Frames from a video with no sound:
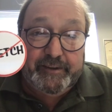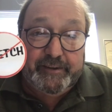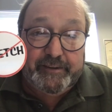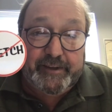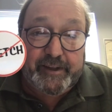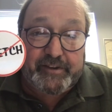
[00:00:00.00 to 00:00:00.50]

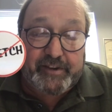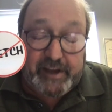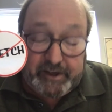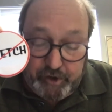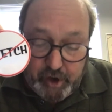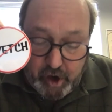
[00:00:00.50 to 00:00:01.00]
that
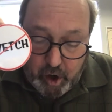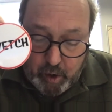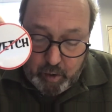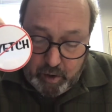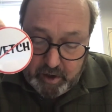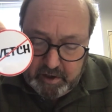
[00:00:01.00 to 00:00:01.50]
said
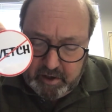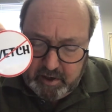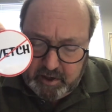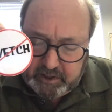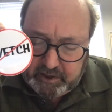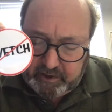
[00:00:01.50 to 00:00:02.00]
no
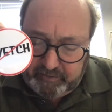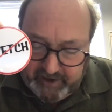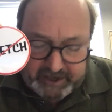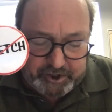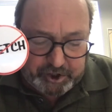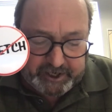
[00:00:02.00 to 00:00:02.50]

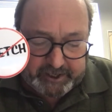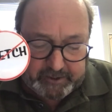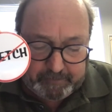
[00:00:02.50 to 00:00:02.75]
kvetching.